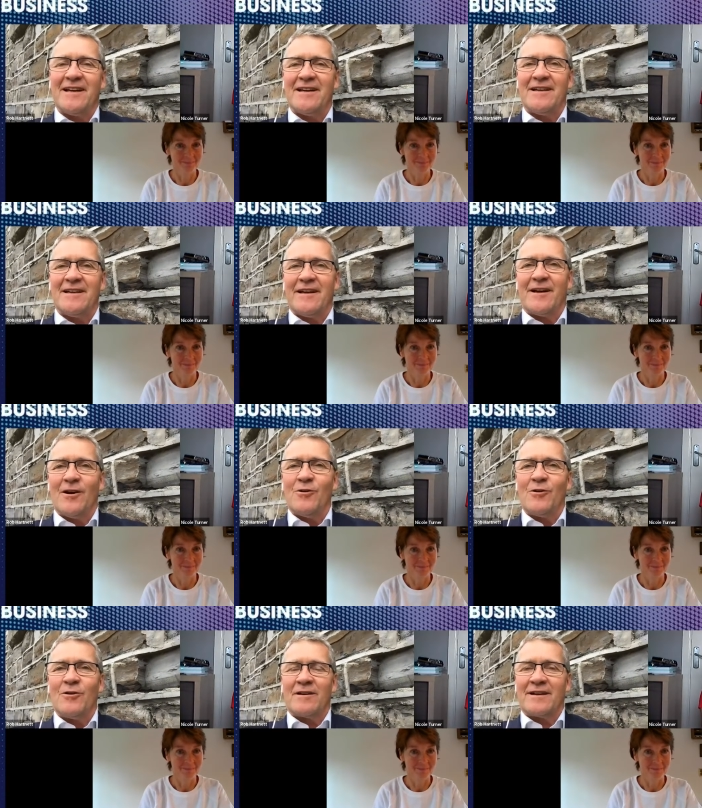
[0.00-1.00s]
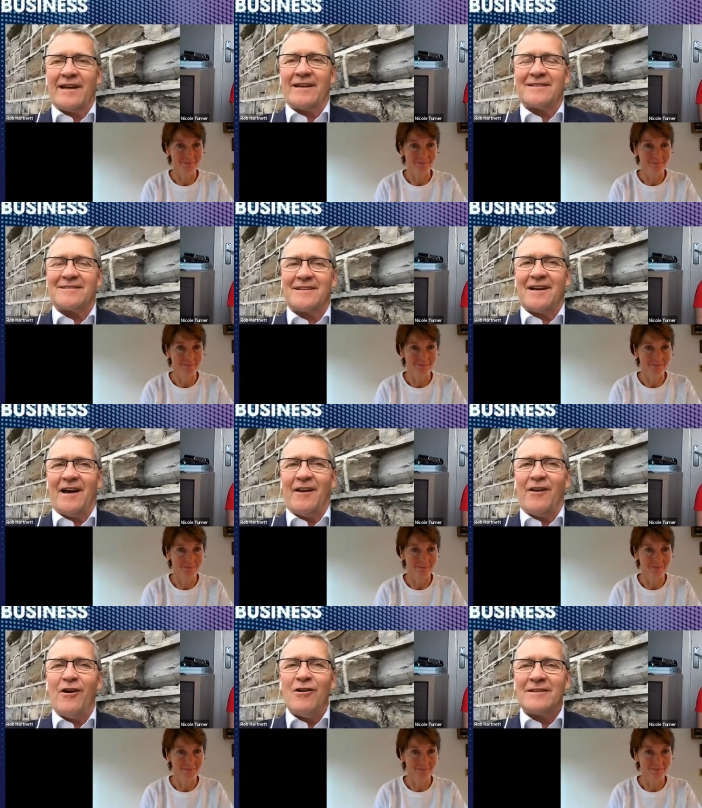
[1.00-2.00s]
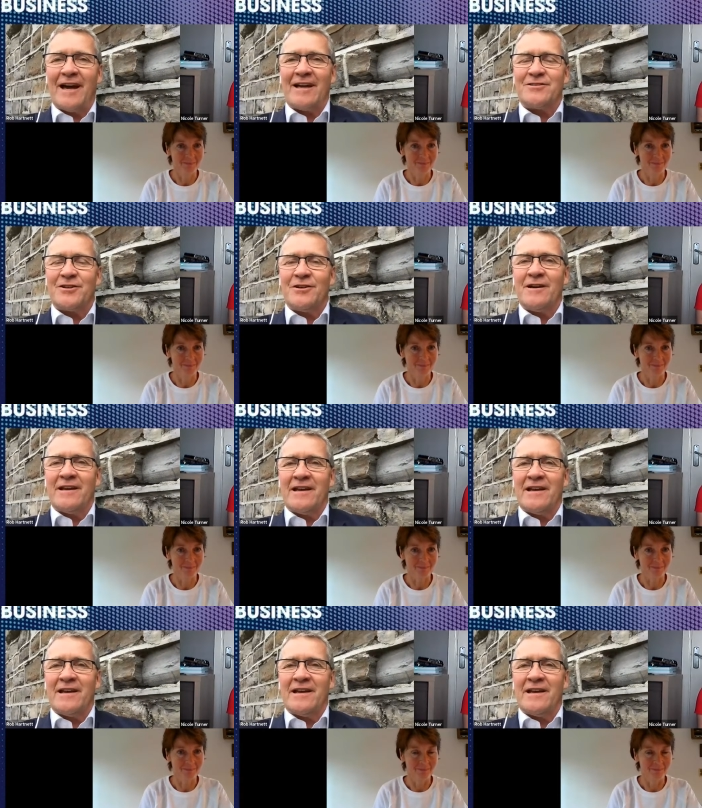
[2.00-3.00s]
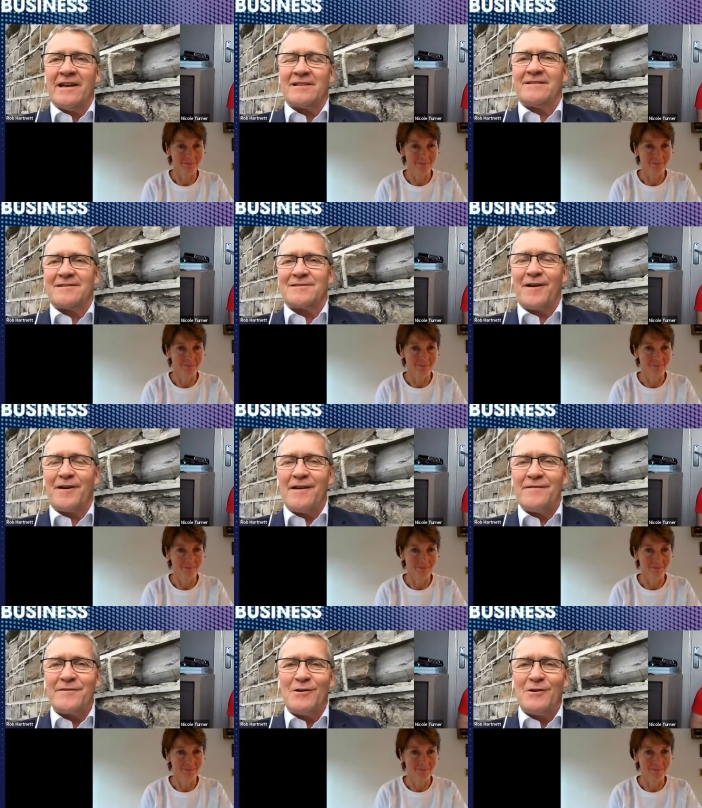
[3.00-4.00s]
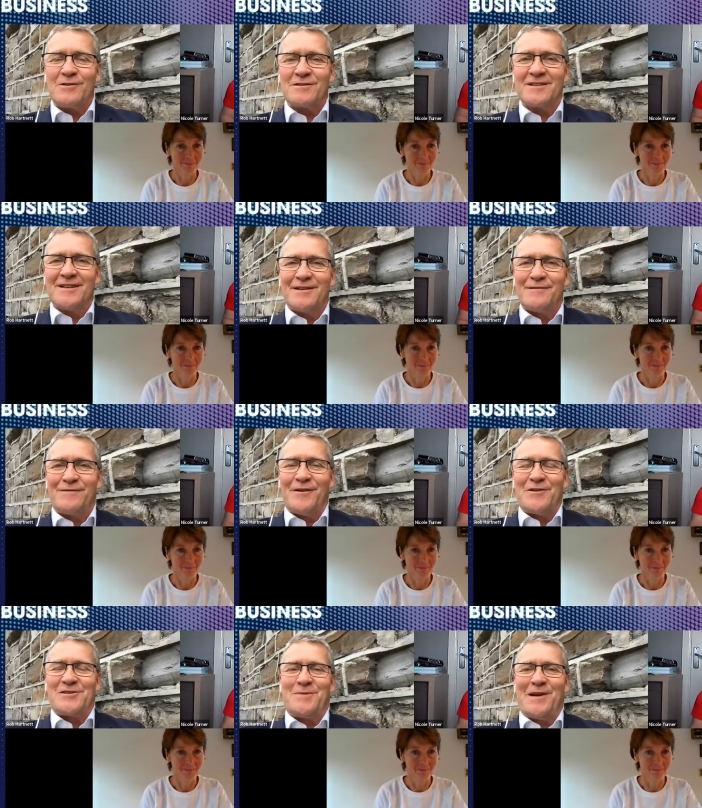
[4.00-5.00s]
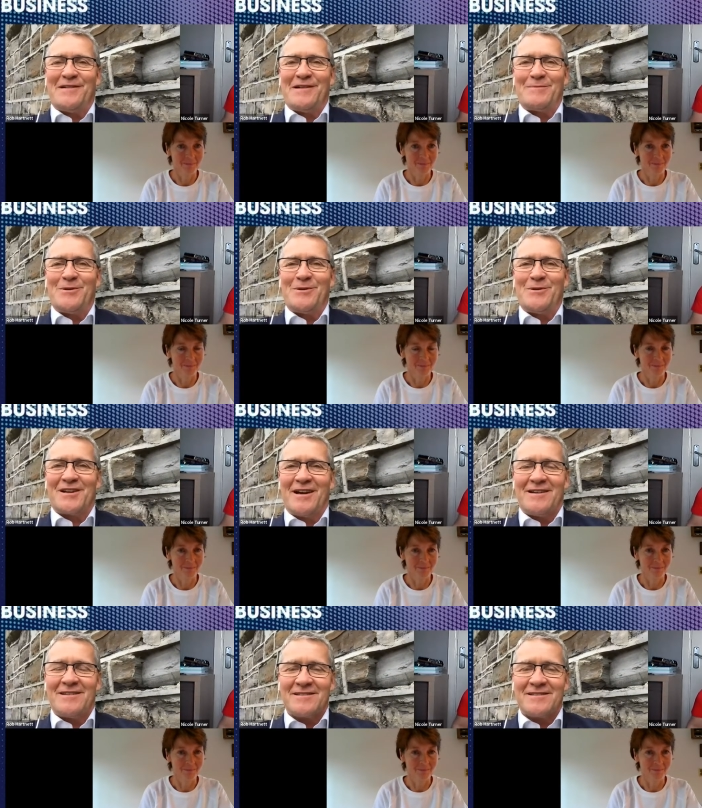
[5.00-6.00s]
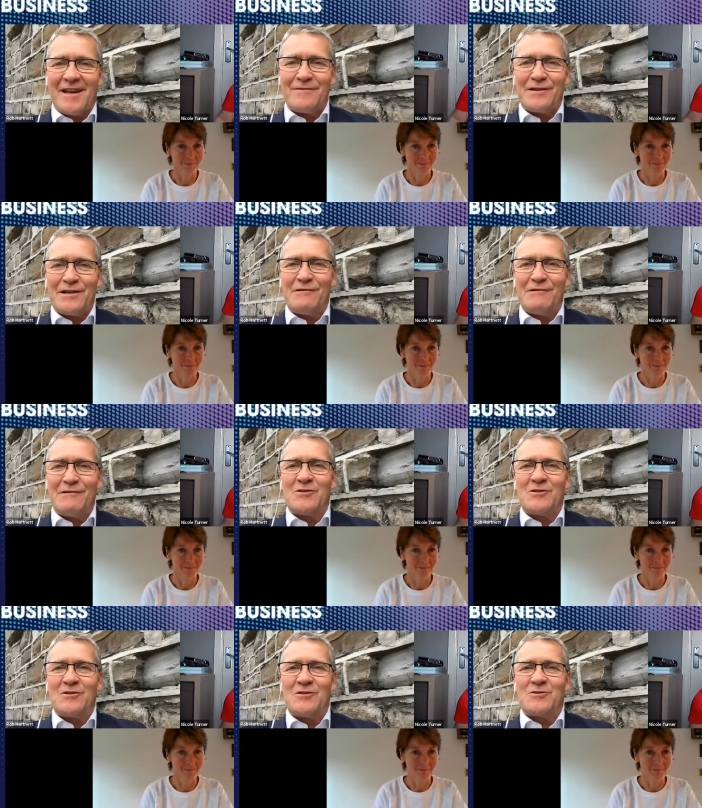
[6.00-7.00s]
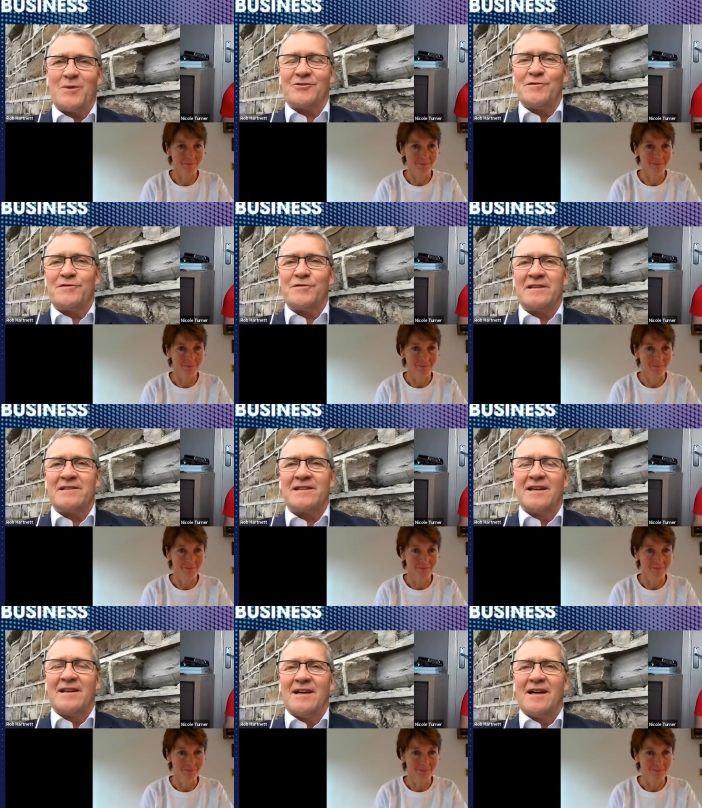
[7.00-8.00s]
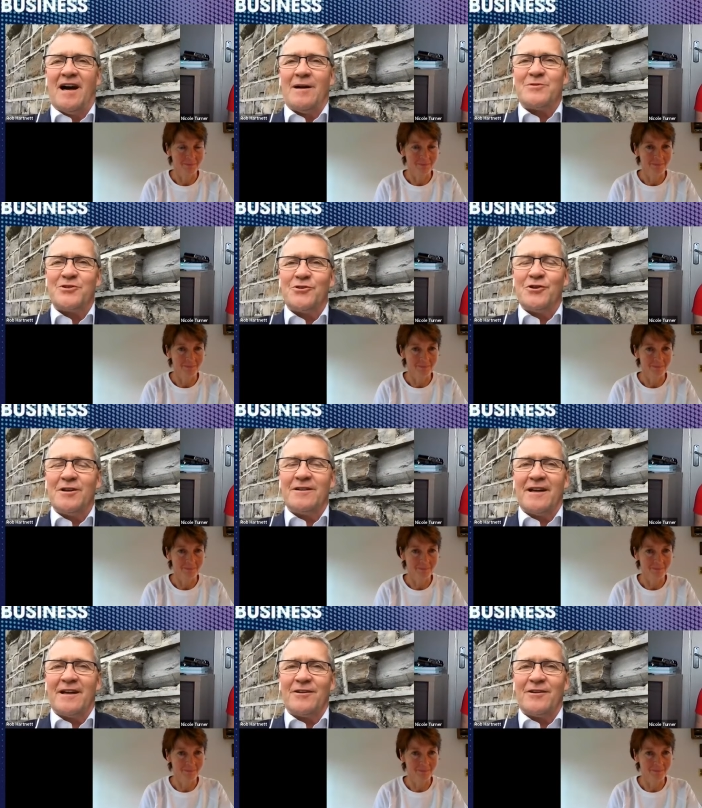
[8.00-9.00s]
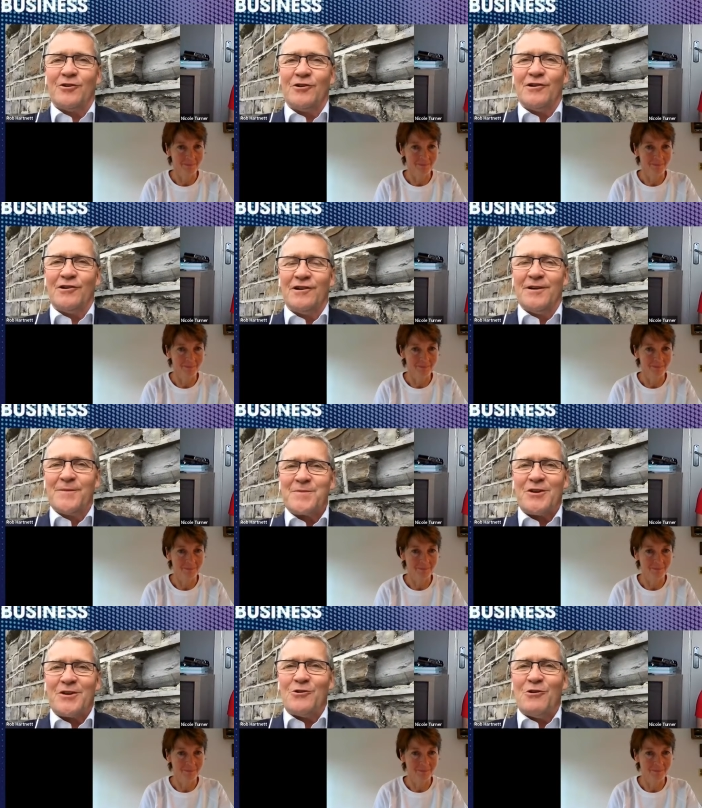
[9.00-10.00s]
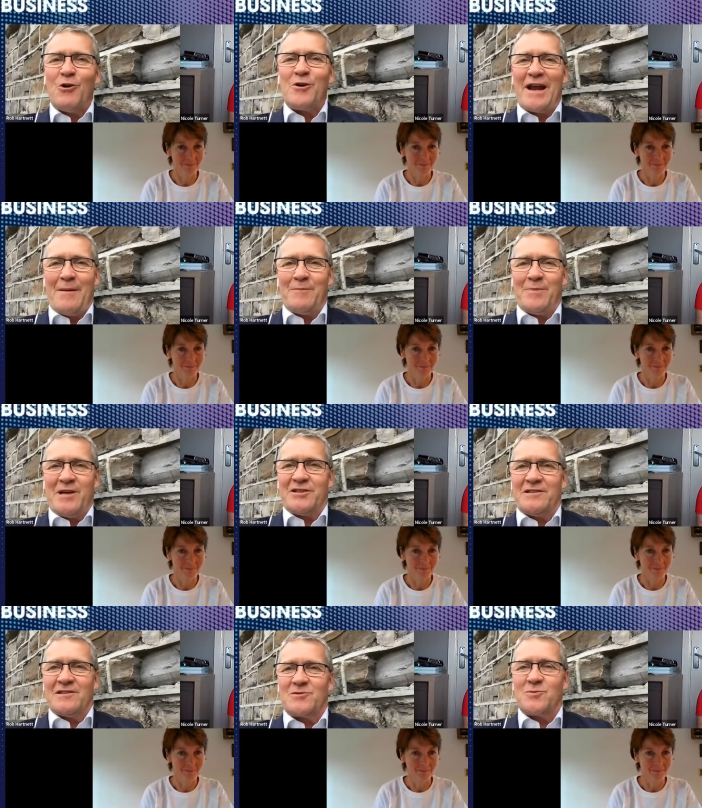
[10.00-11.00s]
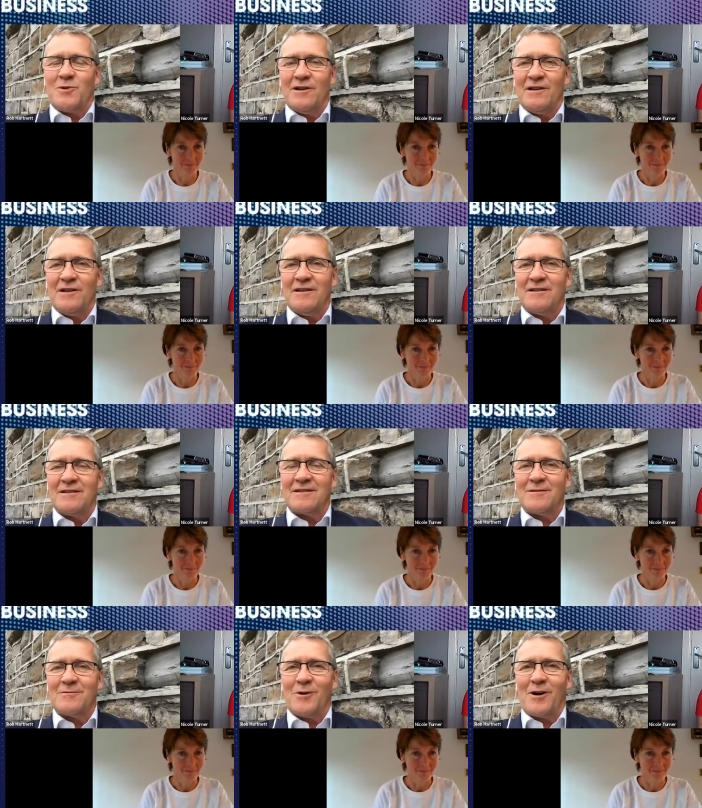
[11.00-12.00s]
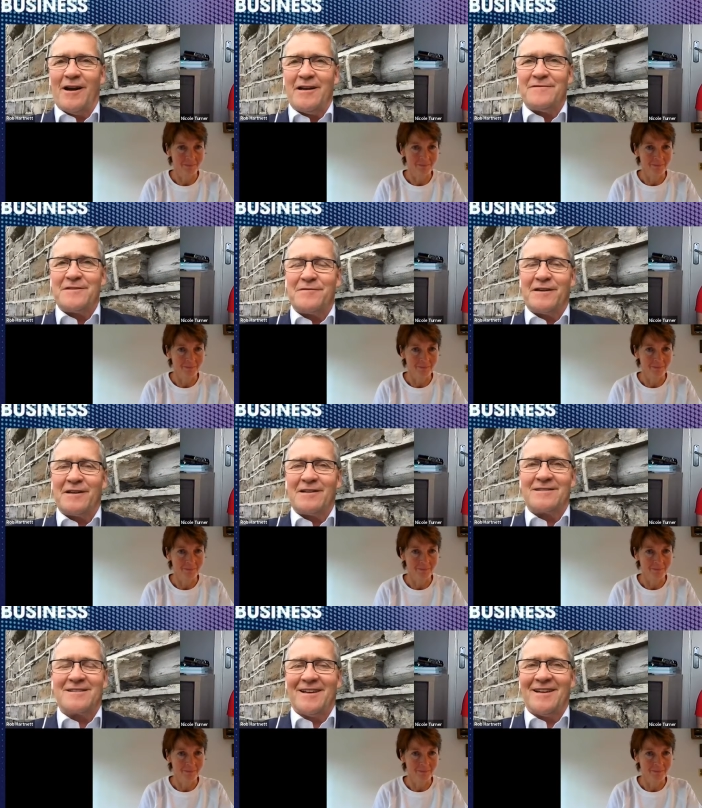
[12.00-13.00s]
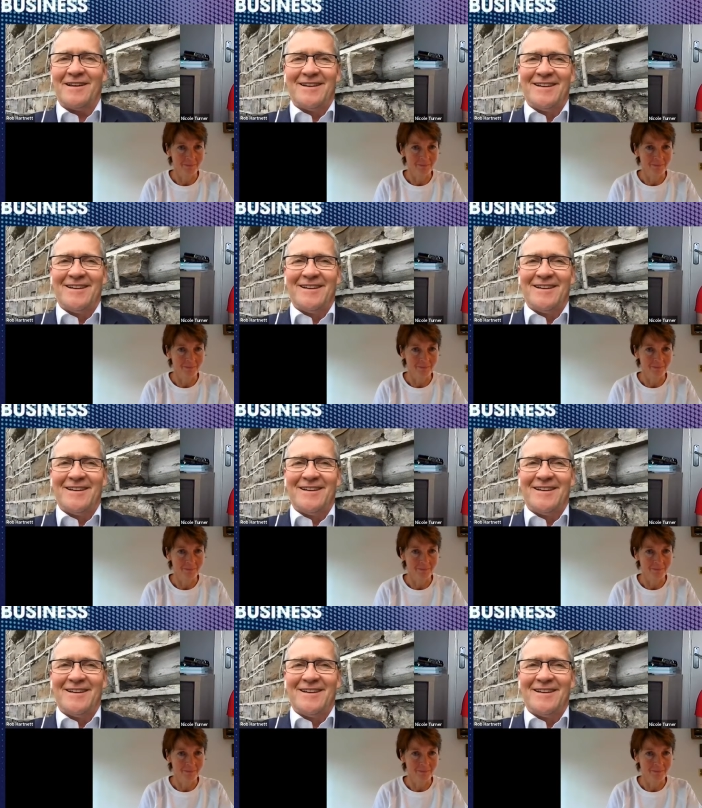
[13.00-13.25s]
Speaker 1: uh, Nicole? Like along that journey as a, as a five year old first appearing poolside, as a seven year old winning trophies. I'm sure that your your own ambitions were were kind of difficult